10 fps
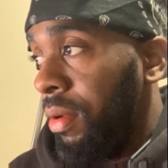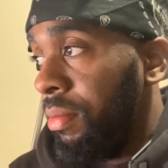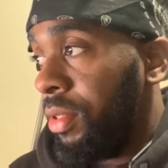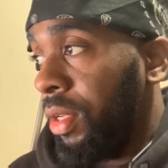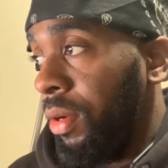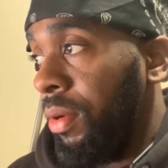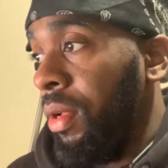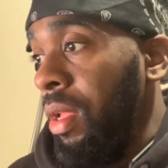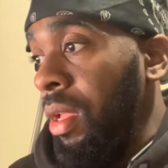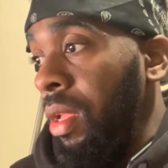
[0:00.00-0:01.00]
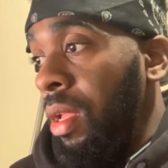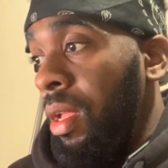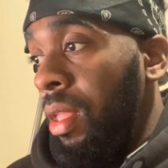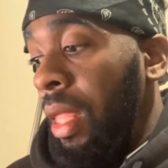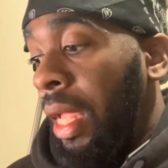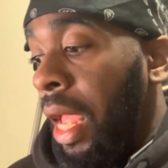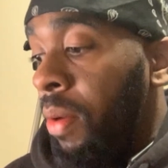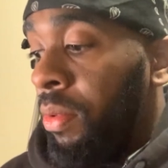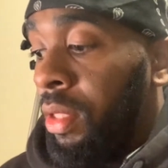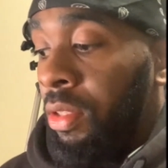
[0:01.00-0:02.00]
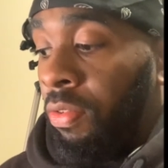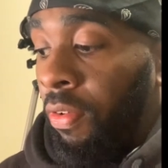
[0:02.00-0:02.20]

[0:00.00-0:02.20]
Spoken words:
So they came with these